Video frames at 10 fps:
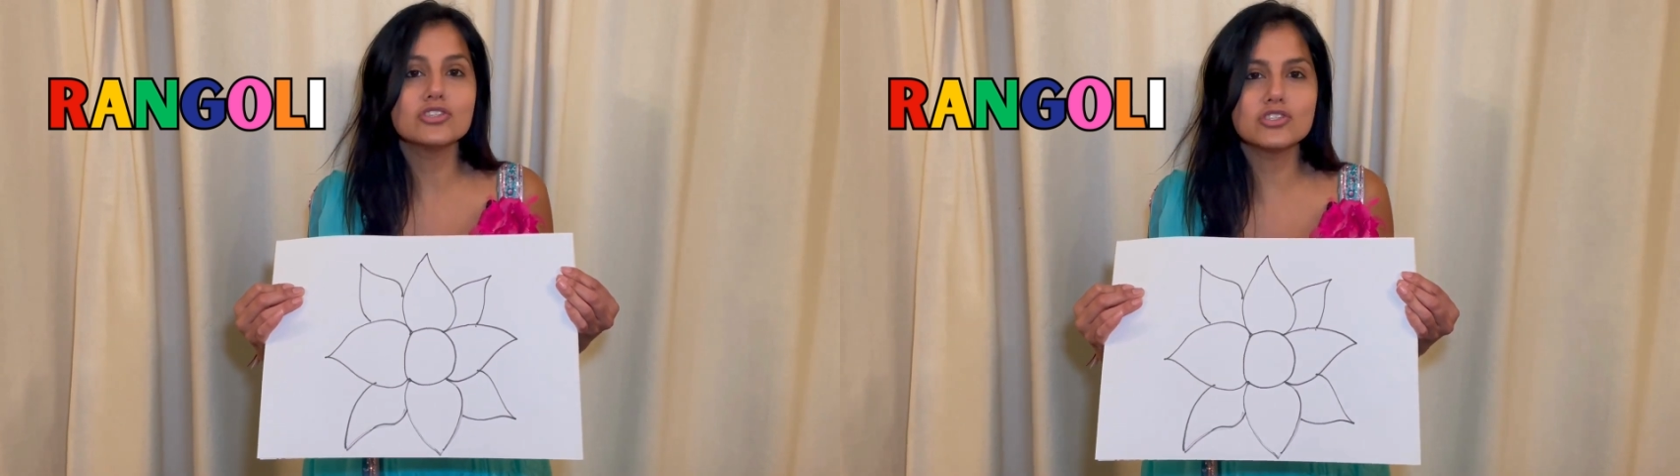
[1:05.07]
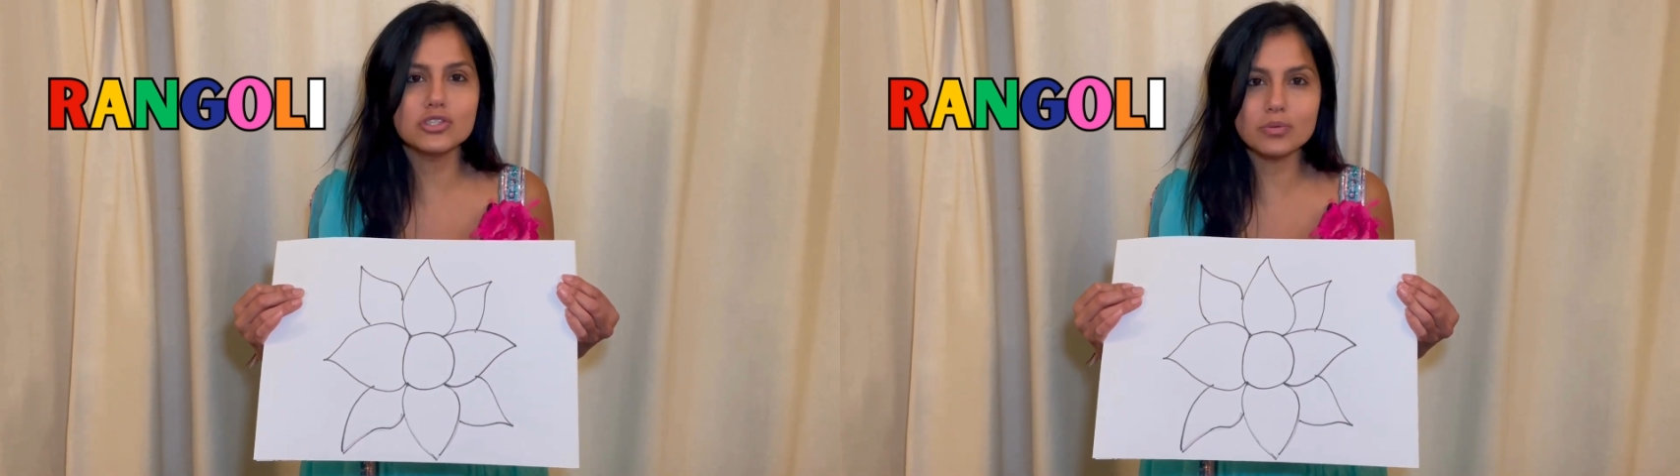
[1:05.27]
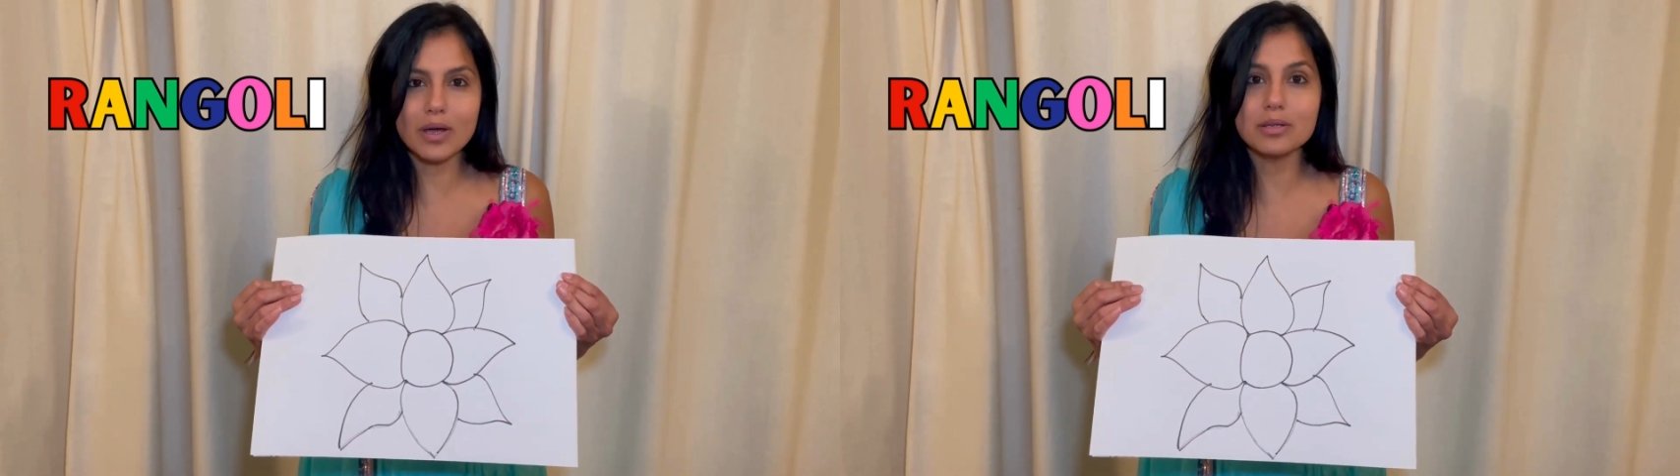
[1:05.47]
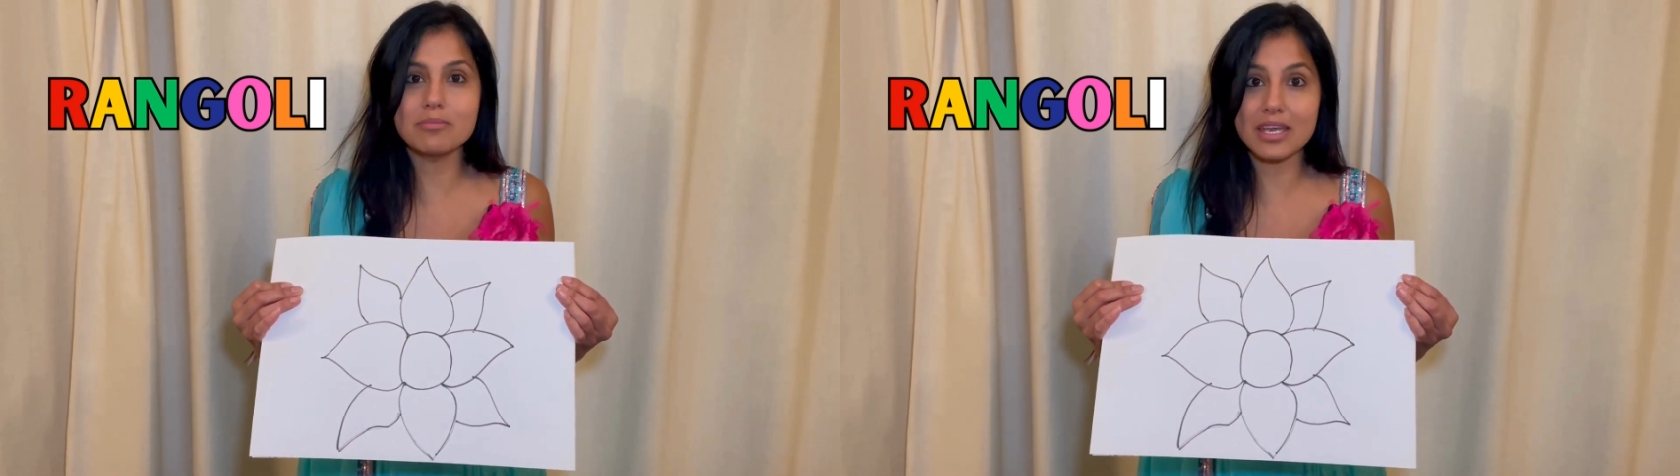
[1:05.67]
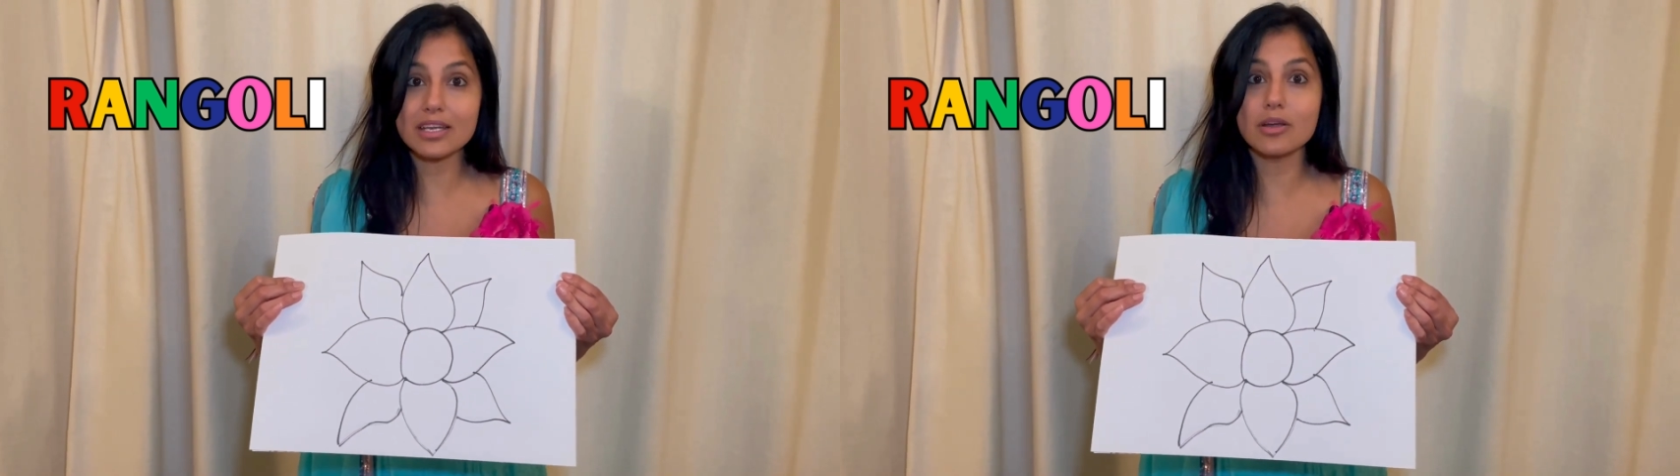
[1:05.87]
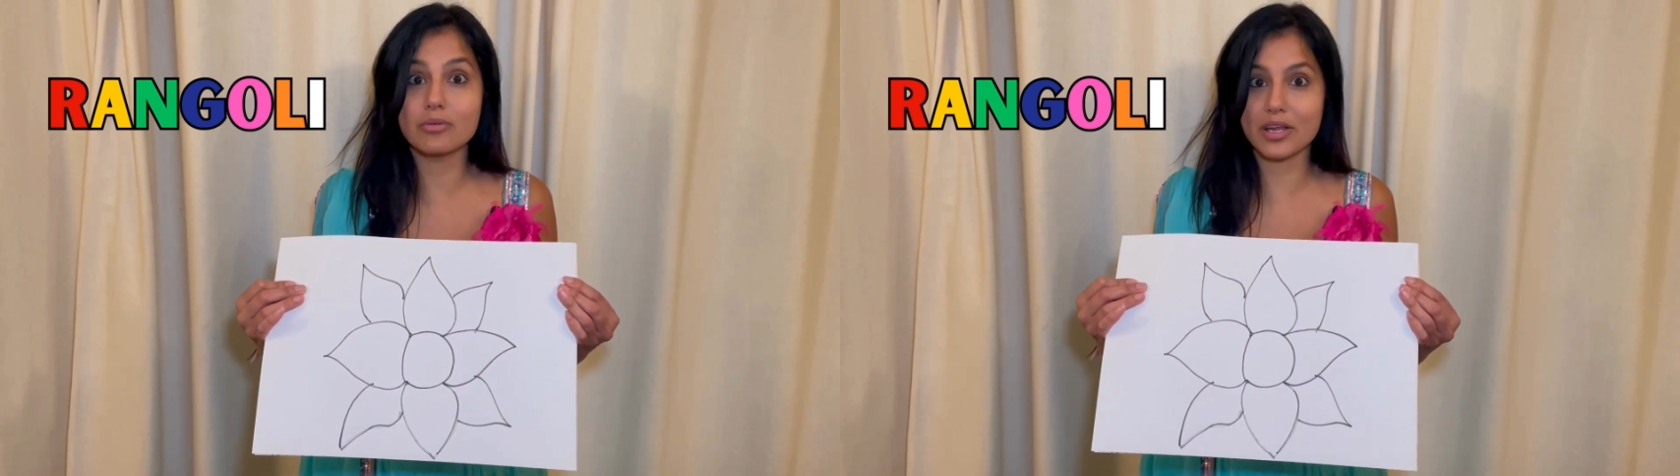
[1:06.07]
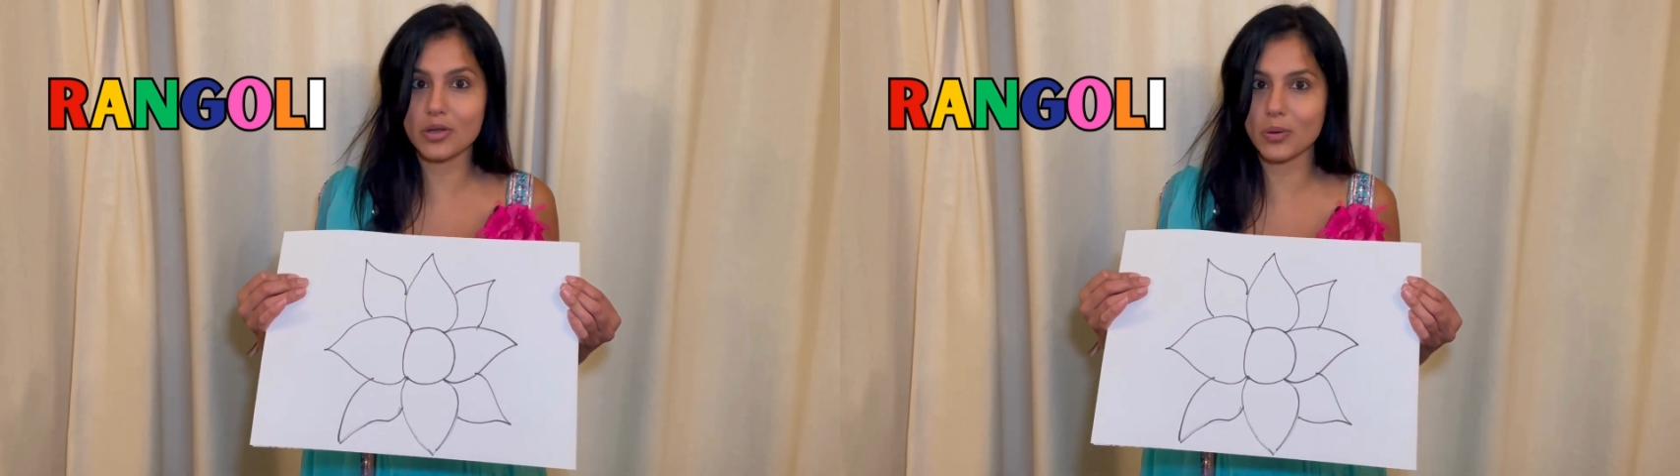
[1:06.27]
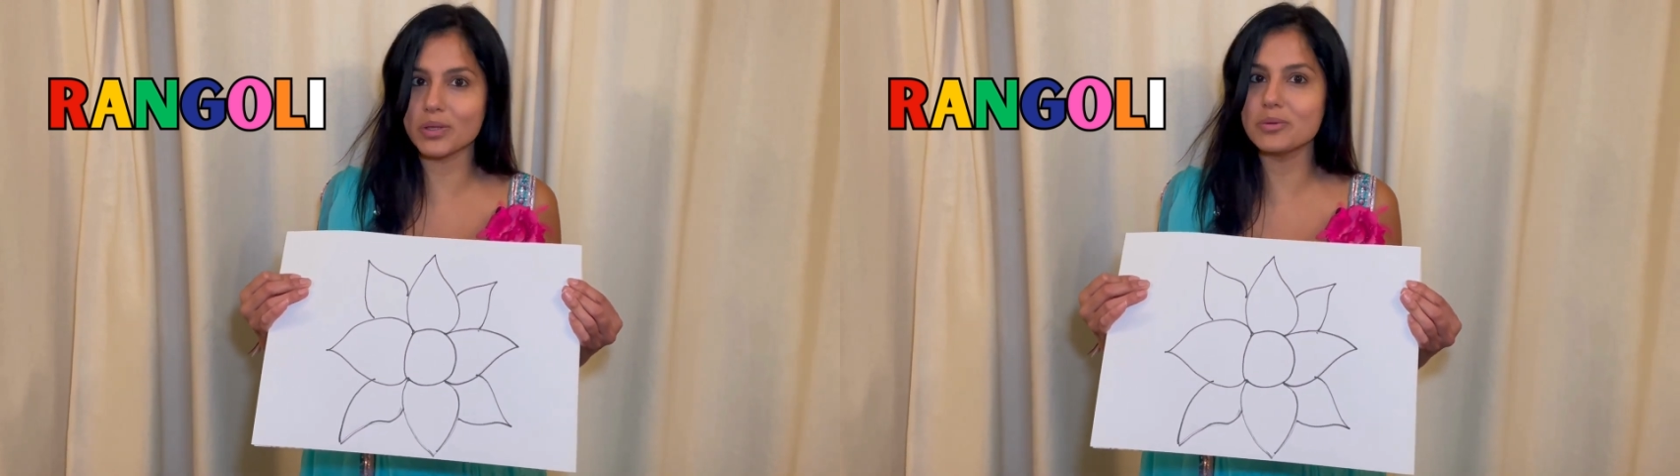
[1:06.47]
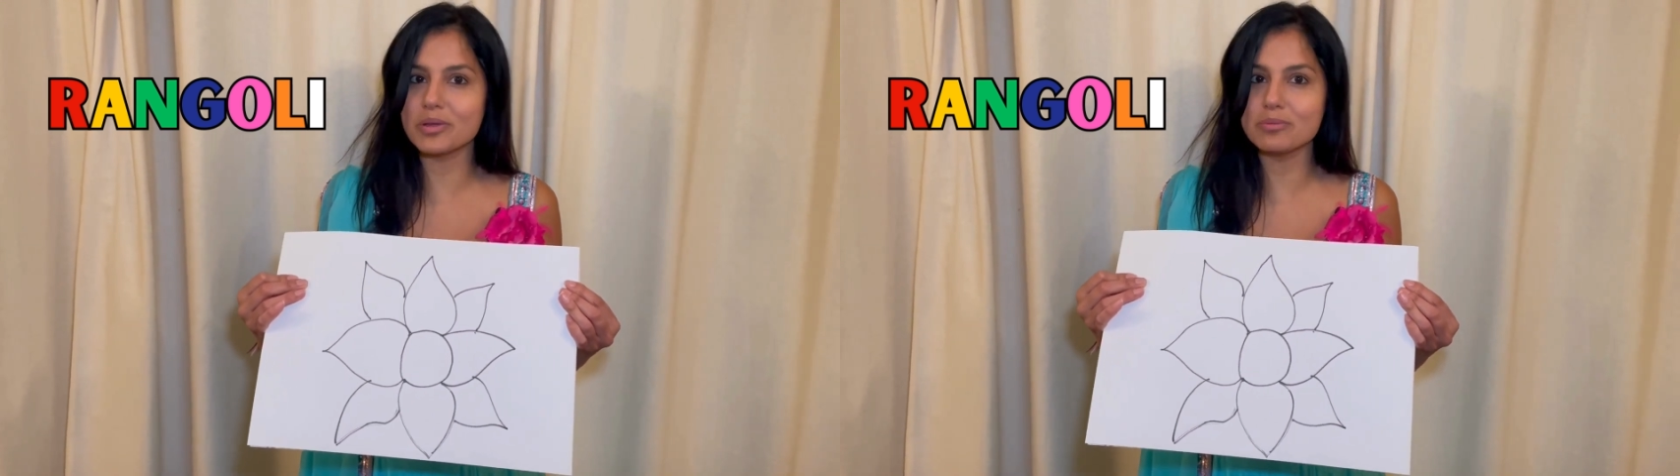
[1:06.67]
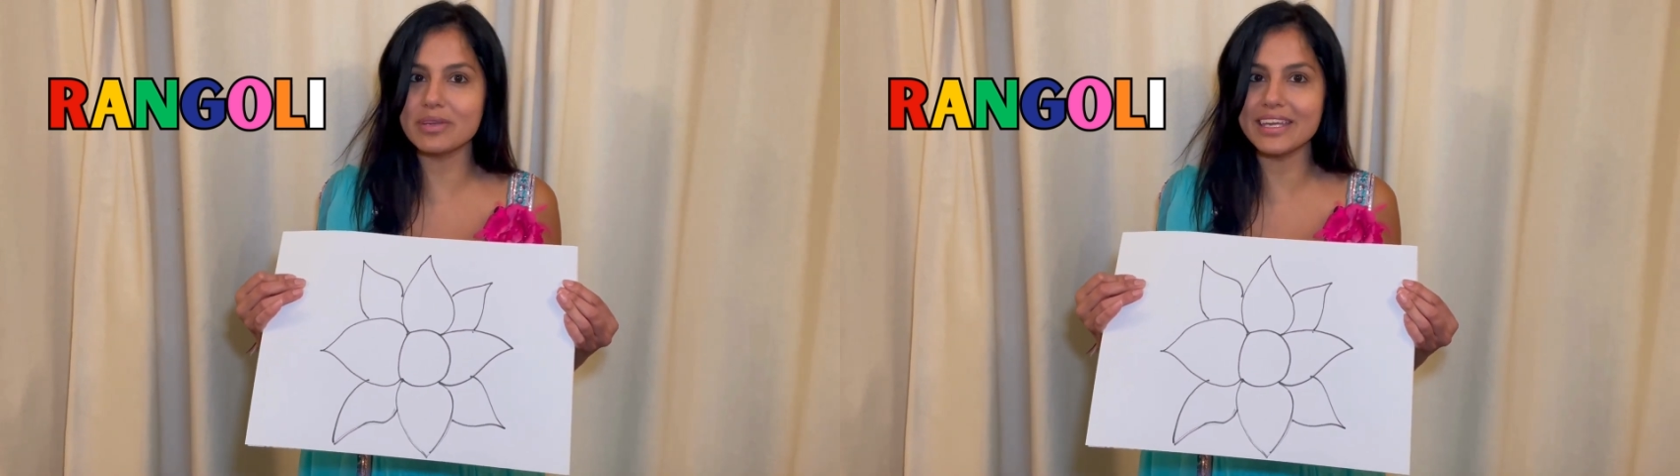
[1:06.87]
Do you want to make a rangoli
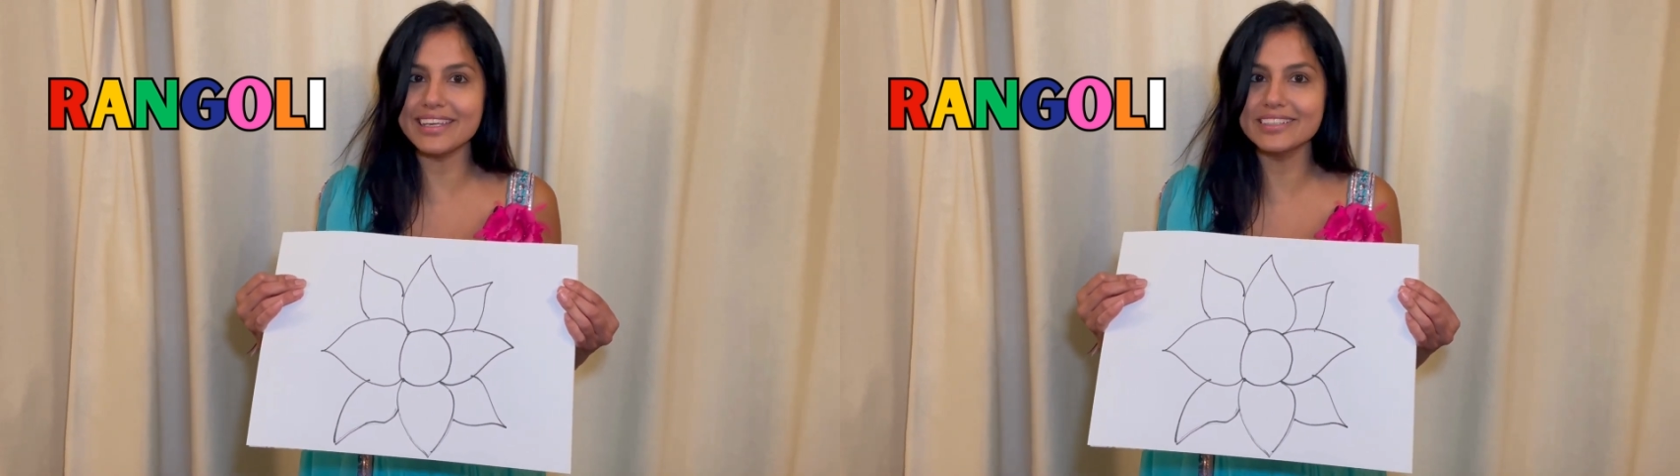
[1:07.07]
with me?